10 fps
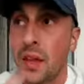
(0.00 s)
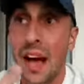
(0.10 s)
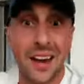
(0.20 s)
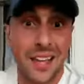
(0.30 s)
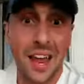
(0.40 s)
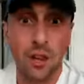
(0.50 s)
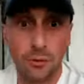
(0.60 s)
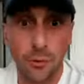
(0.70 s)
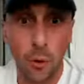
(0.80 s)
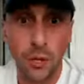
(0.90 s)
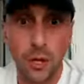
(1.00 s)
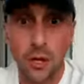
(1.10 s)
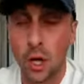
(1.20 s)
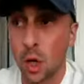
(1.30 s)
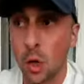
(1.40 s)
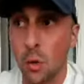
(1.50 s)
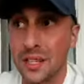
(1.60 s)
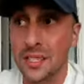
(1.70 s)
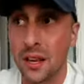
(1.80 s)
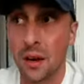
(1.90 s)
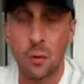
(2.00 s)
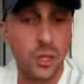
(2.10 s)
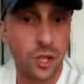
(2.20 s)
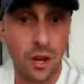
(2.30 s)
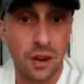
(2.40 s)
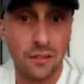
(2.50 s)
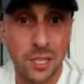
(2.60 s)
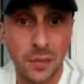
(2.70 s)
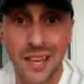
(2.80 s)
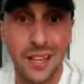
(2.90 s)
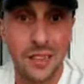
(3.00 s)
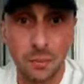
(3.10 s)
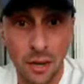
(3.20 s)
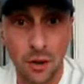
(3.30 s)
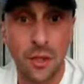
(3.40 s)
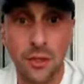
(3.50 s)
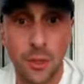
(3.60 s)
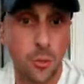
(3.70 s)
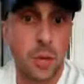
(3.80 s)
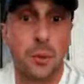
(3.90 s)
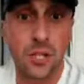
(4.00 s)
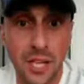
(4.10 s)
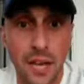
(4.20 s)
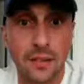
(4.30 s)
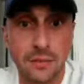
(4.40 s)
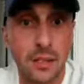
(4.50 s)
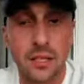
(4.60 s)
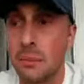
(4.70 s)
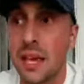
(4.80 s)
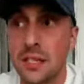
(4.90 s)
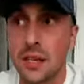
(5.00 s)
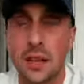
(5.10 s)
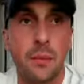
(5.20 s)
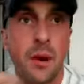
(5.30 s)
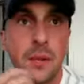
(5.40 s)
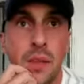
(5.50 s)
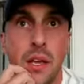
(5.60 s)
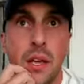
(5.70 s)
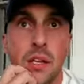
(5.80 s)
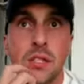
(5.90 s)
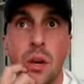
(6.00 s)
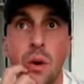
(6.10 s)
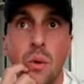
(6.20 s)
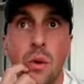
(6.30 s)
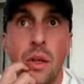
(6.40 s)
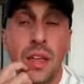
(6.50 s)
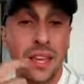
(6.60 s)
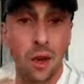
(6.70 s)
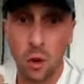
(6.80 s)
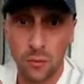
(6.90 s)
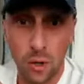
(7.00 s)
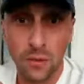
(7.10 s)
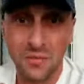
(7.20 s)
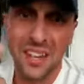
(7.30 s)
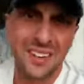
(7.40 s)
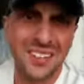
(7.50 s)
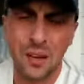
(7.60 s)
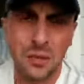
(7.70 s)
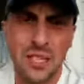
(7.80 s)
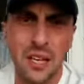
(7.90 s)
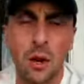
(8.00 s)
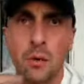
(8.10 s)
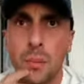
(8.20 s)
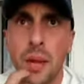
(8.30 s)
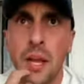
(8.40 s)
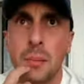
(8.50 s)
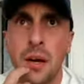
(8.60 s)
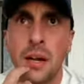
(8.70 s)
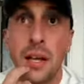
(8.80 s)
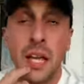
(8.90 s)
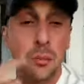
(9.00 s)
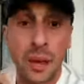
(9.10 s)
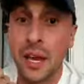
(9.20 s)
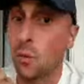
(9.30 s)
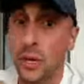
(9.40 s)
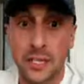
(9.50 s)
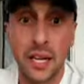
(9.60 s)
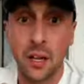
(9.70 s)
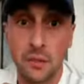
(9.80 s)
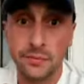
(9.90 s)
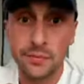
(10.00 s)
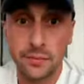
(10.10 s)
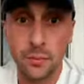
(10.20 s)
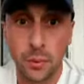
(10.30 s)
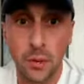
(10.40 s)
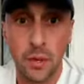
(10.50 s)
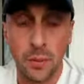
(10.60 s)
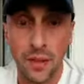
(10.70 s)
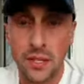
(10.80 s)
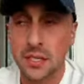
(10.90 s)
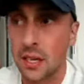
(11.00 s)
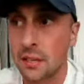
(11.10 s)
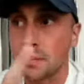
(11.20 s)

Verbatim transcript: out of California who wants a return on investment. Anything better than three percent is amazing to them, right? So he over not I wouldn't say he overpaid, but he paid a retail premium on this thing,